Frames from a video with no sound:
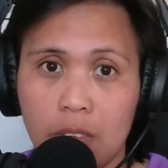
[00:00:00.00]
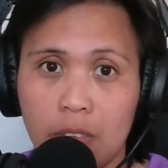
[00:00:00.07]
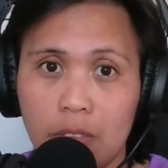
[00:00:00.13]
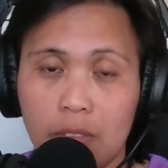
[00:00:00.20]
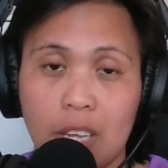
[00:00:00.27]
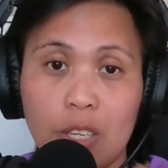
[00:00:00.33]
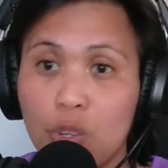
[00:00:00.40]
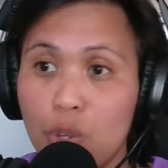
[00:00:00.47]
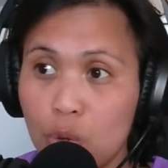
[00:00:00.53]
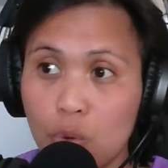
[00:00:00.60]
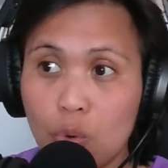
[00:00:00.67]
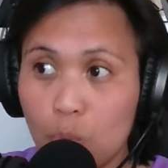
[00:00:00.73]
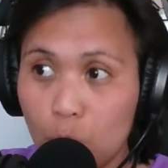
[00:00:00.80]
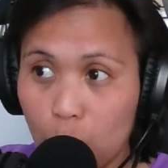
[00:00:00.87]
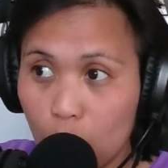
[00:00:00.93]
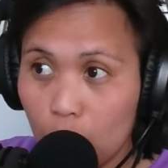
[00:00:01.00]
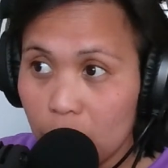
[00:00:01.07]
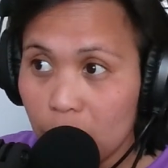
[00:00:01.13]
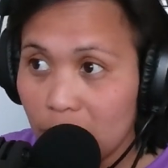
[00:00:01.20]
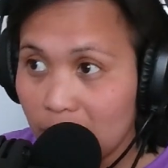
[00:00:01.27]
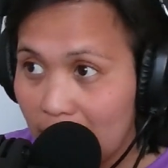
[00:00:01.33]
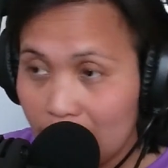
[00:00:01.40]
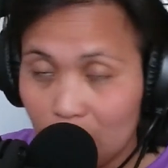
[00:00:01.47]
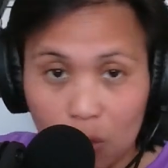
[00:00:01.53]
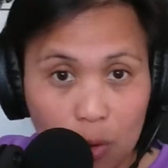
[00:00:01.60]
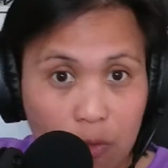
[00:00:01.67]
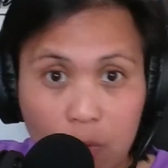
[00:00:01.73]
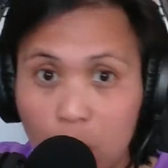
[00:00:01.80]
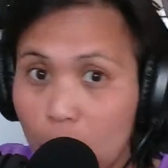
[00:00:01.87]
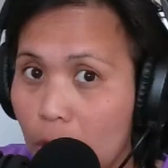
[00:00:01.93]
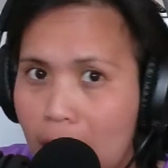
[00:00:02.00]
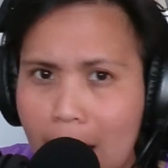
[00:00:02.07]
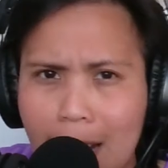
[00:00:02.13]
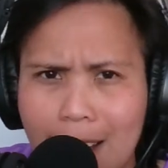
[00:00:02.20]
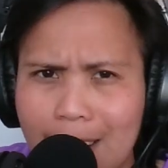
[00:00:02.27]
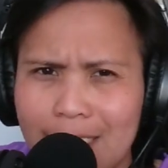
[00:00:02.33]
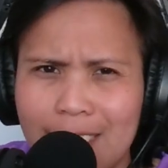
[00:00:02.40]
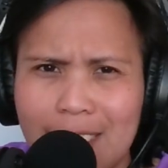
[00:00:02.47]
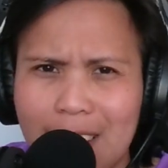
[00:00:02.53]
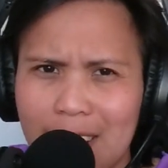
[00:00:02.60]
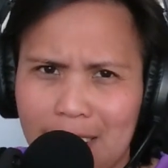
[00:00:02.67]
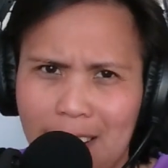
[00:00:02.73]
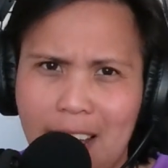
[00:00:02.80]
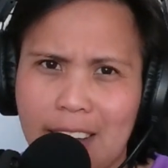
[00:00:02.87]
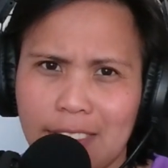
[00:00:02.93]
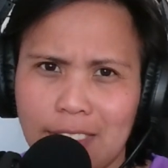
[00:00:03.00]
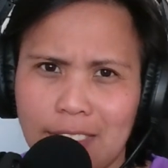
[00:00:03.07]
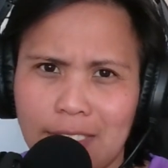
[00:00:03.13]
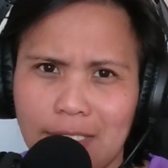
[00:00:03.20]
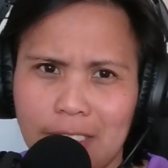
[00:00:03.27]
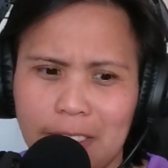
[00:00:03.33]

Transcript: that you won't settle for anything less.